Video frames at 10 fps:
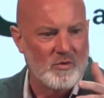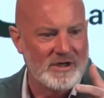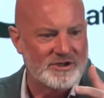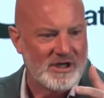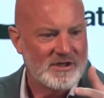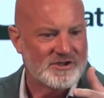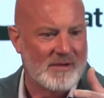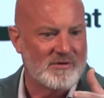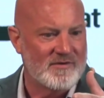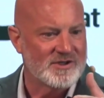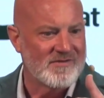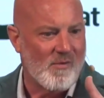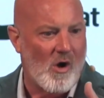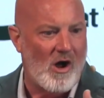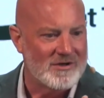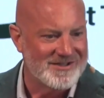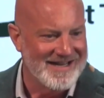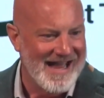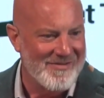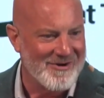which some of us have walked
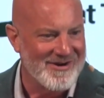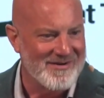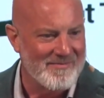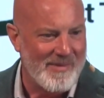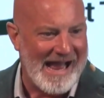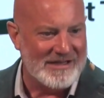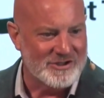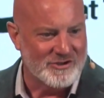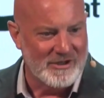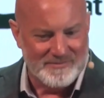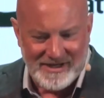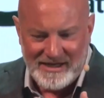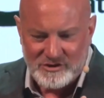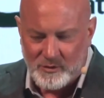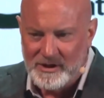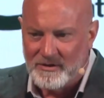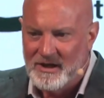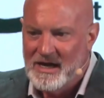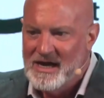together in a past trip to Israel,